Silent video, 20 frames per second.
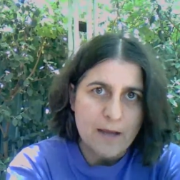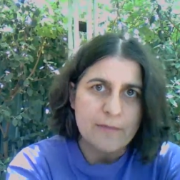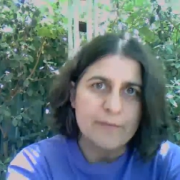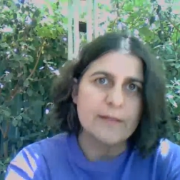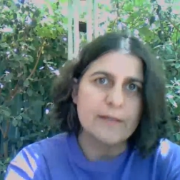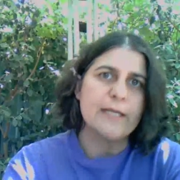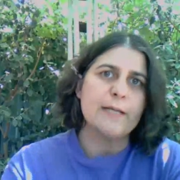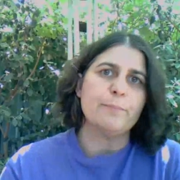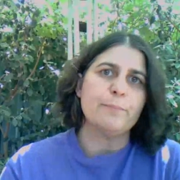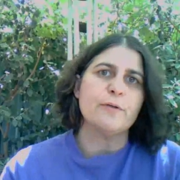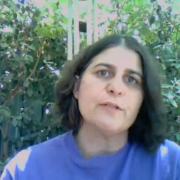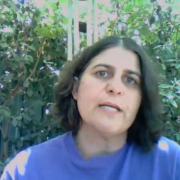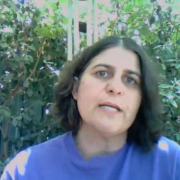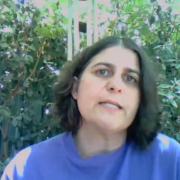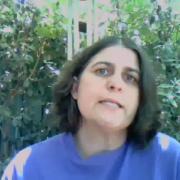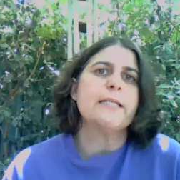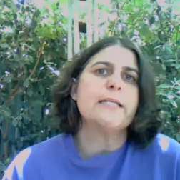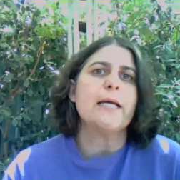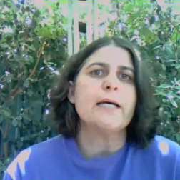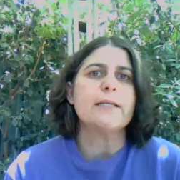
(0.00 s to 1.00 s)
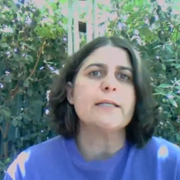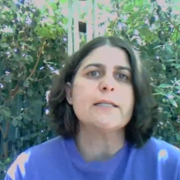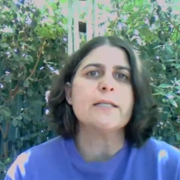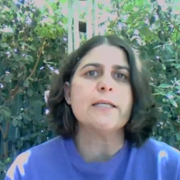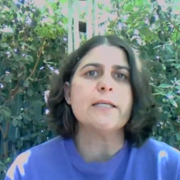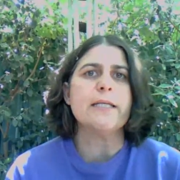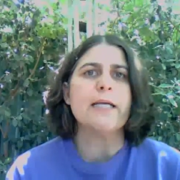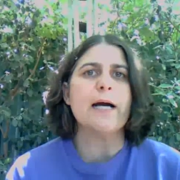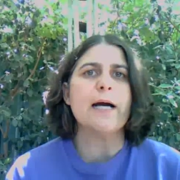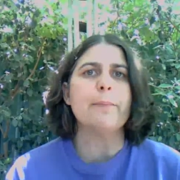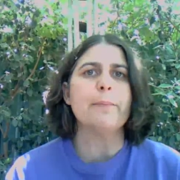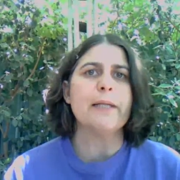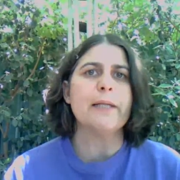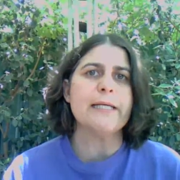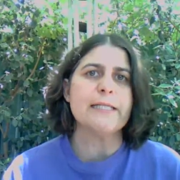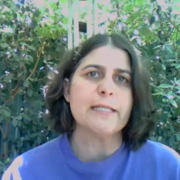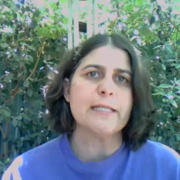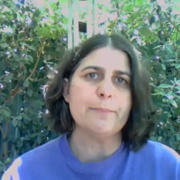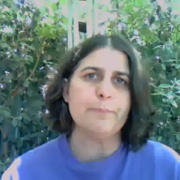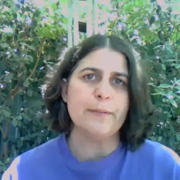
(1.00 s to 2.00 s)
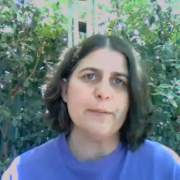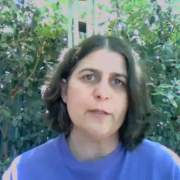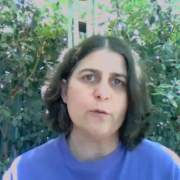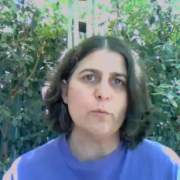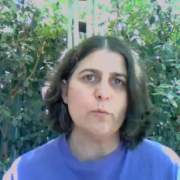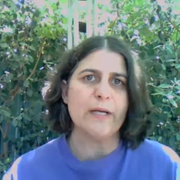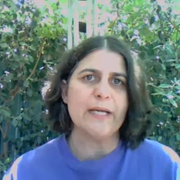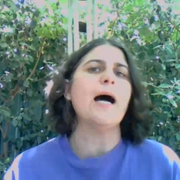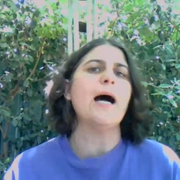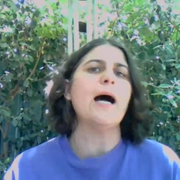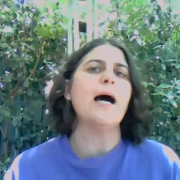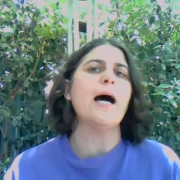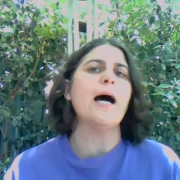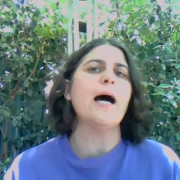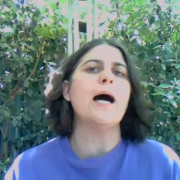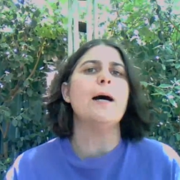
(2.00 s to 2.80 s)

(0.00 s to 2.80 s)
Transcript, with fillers: that he presented at the Lita Bigwig